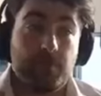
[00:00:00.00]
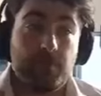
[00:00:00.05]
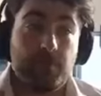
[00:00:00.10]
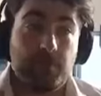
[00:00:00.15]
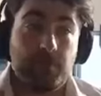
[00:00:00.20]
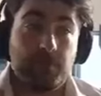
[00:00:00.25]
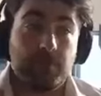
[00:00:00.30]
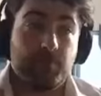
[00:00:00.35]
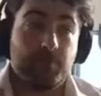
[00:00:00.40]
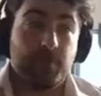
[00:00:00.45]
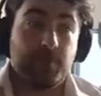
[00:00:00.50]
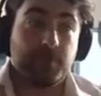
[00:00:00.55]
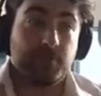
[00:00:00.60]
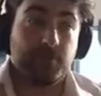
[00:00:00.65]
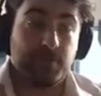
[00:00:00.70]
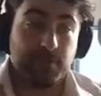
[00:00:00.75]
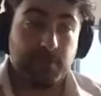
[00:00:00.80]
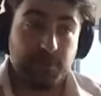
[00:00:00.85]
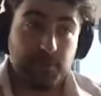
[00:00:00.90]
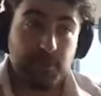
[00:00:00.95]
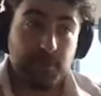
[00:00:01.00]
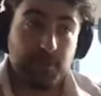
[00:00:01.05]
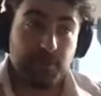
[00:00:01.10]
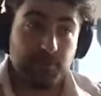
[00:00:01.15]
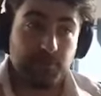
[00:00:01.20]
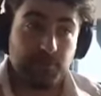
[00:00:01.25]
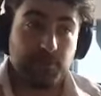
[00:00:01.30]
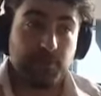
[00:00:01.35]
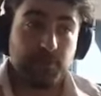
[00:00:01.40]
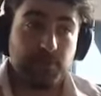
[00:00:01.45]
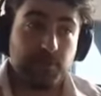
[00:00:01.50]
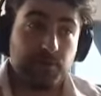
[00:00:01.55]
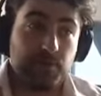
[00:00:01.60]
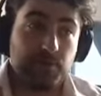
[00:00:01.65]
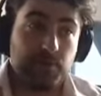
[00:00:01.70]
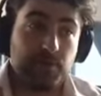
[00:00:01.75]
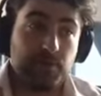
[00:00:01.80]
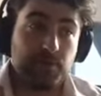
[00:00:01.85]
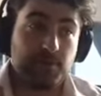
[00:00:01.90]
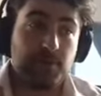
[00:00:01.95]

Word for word: it, it depends on the stage. So